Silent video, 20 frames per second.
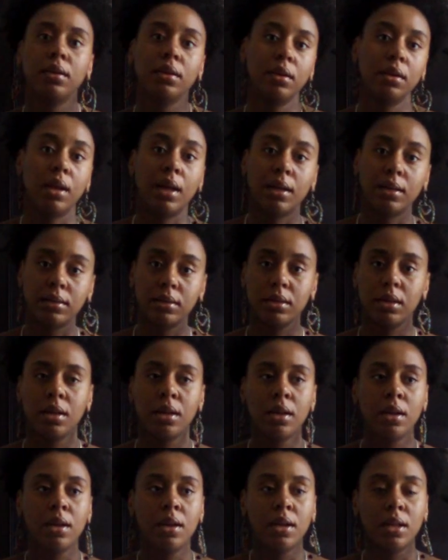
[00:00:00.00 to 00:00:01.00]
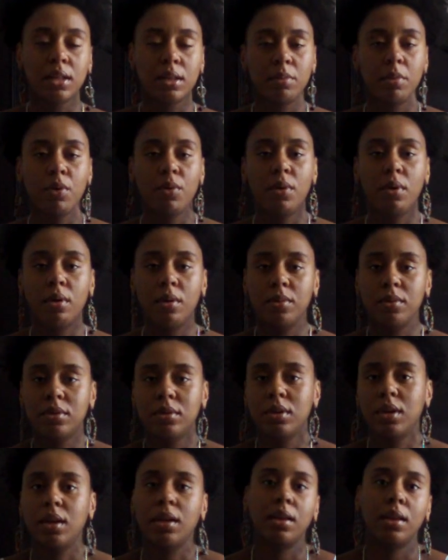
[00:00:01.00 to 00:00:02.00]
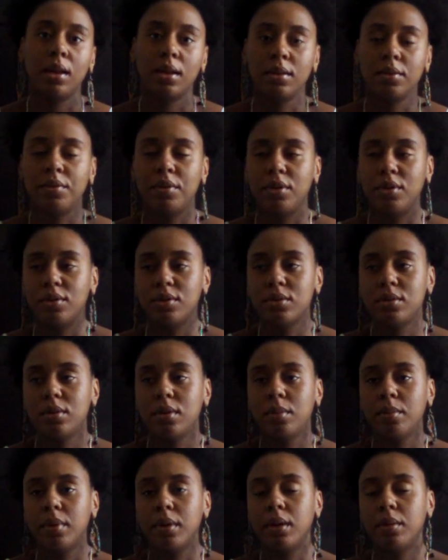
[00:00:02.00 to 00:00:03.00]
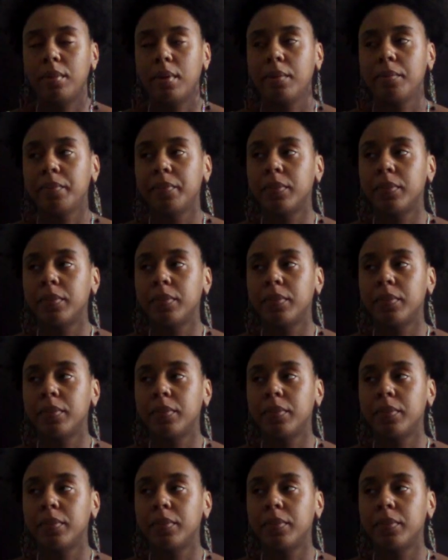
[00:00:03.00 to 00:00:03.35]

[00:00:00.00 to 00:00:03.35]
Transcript: The last time I wore it was in that last video, so anyway.